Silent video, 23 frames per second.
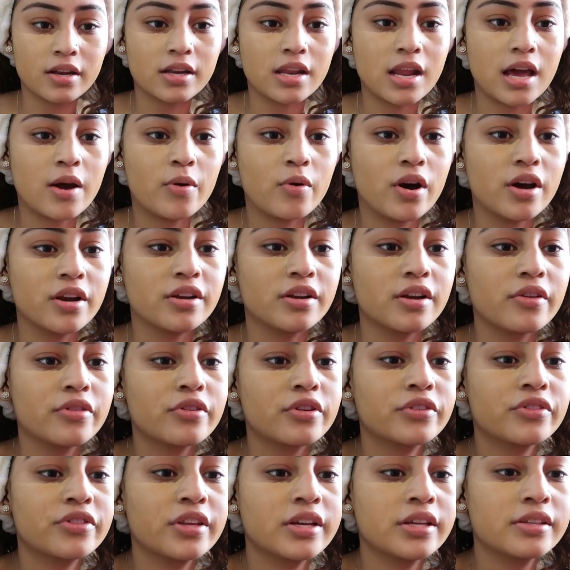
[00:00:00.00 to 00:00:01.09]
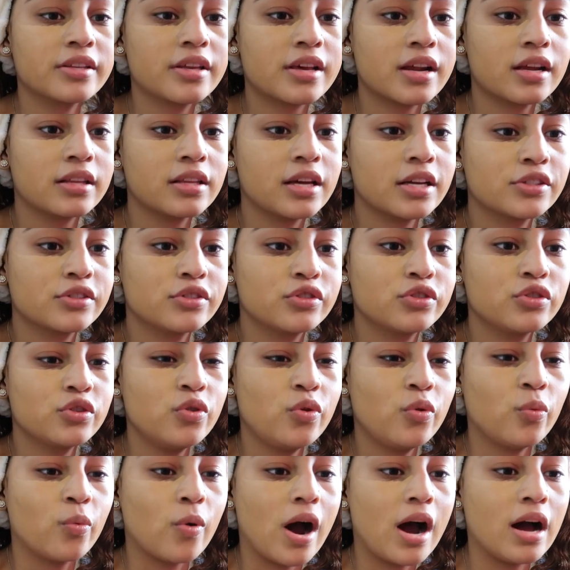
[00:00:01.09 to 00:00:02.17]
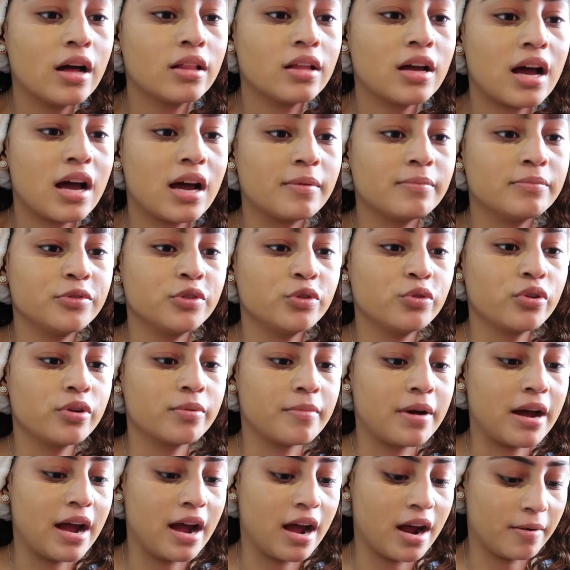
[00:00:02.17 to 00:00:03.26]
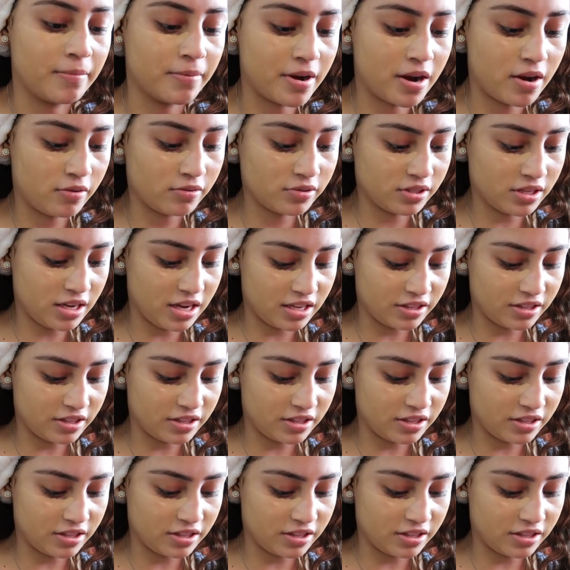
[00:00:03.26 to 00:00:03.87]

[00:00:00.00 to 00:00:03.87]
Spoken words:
Now, another thing that I like to do while I'm doing my eyebrows